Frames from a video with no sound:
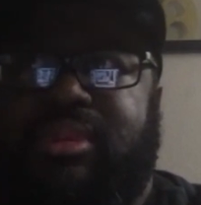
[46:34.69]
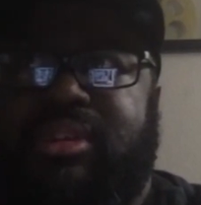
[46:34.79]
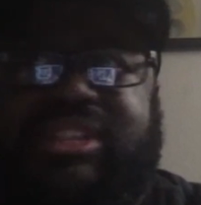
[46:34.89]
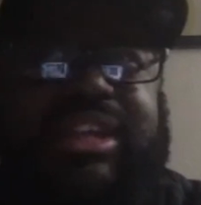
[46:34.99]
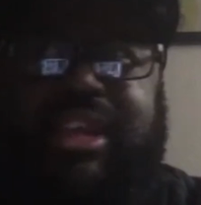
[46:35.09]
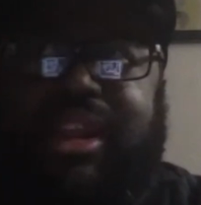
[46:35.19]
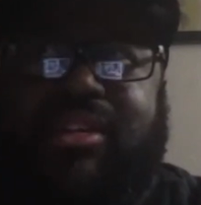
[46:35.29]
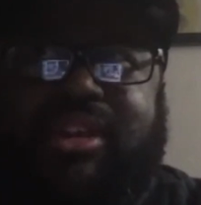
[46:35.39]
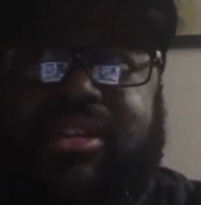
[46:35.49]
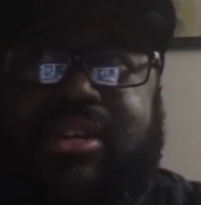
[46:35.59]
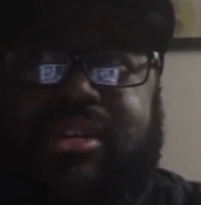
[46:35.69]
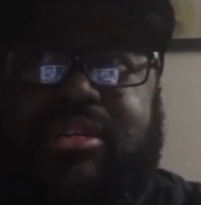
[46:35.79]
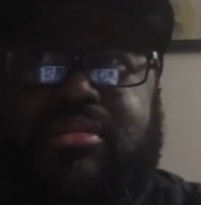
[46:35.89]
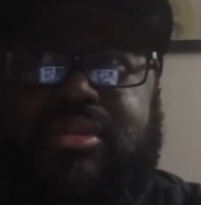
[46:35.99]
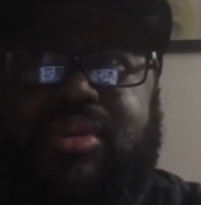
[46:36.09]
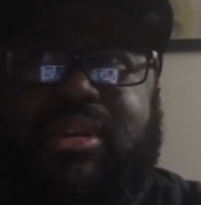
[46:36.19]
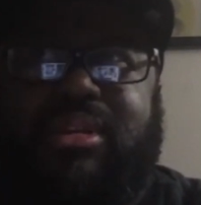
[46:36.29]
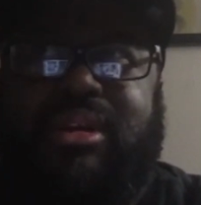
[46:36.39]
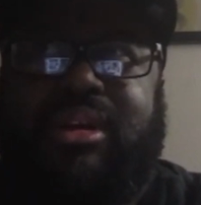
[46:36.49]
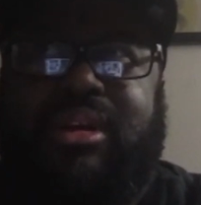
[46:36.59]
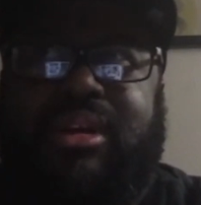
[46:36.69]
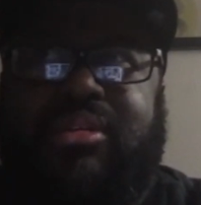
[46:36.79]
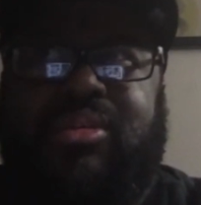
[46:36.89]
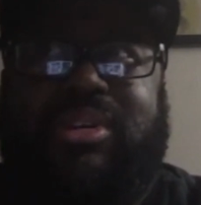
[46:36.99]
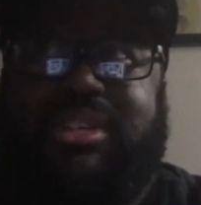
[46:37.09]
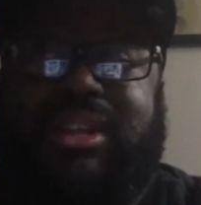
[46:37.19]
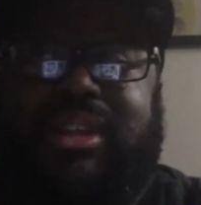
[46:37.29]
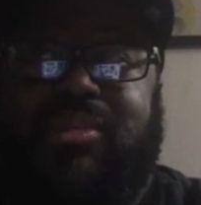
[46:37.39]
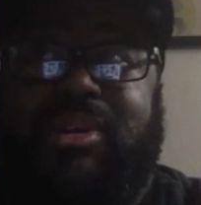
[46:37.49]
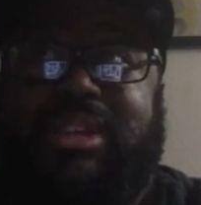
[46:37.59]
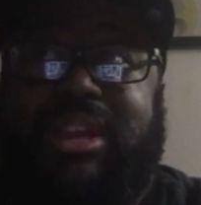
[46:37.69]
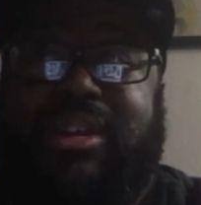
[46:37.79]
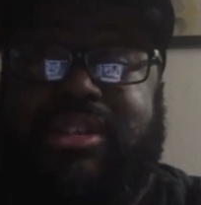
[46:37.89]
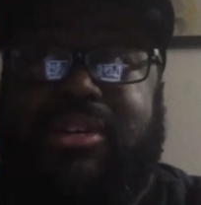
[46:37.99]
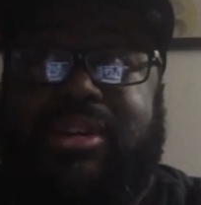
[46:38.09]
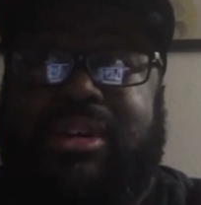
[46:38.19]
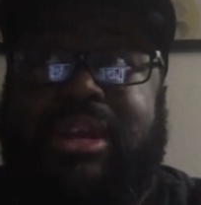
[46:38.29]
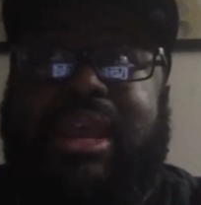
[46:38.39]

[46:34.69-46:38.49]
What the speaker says: city in Arizona. I don't know what city that was in Arizona,